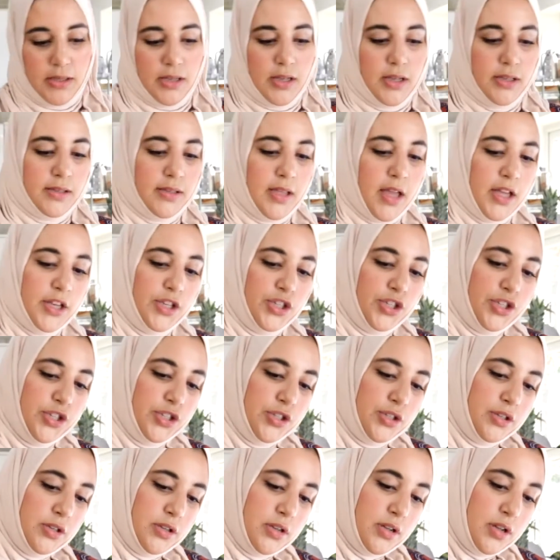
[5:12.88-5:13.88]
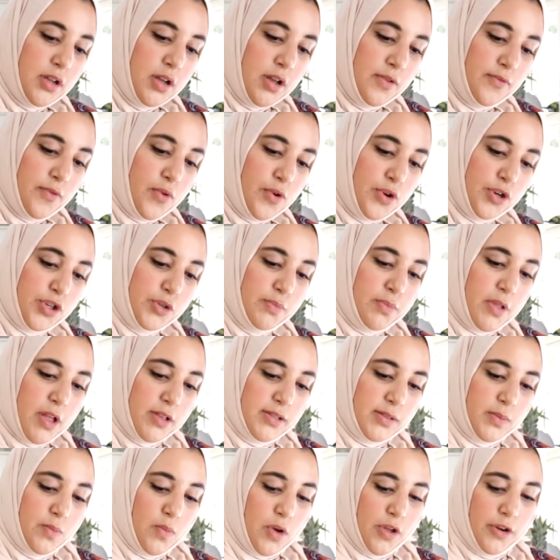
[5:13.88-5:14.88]
a touch of orange
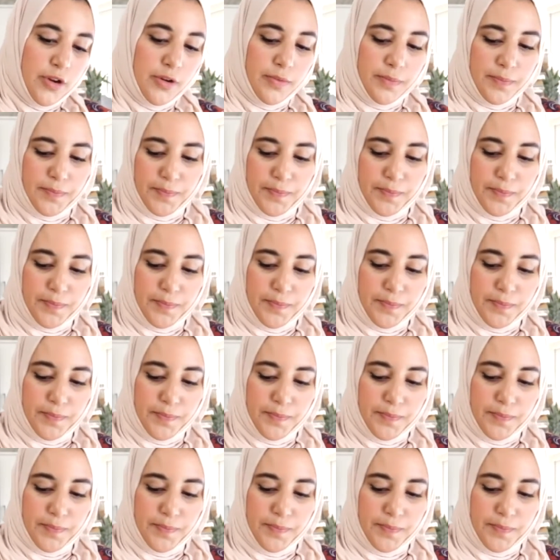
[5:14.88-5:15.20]
blossom water,